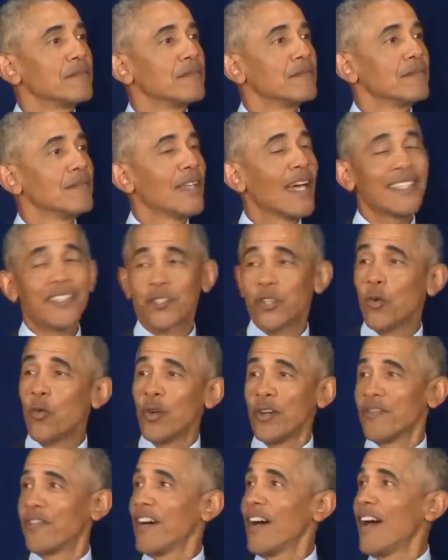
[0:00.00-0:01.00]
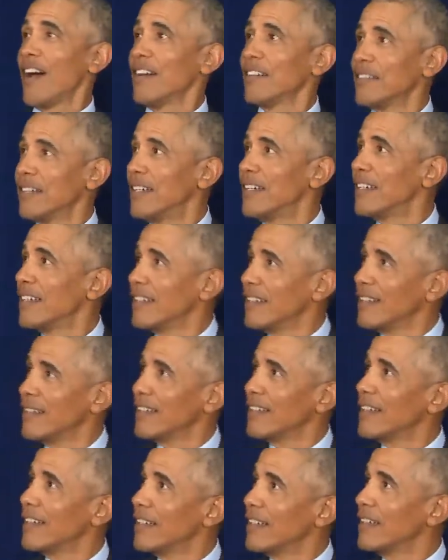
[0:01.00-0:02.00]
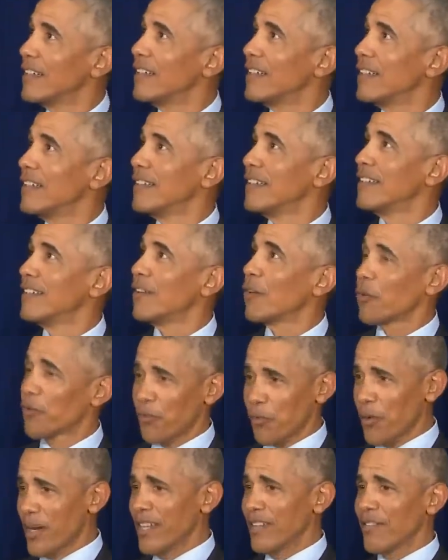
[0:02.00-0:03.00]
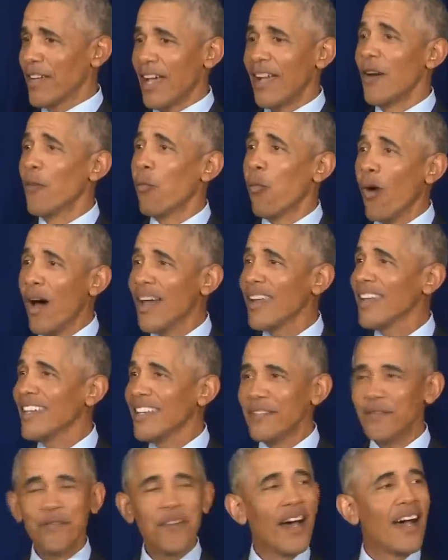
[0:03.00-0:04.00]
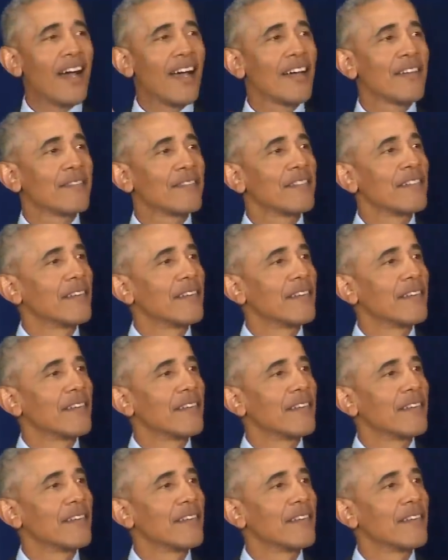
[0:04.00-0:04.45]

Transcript: Not two in five, or three in five. One in five.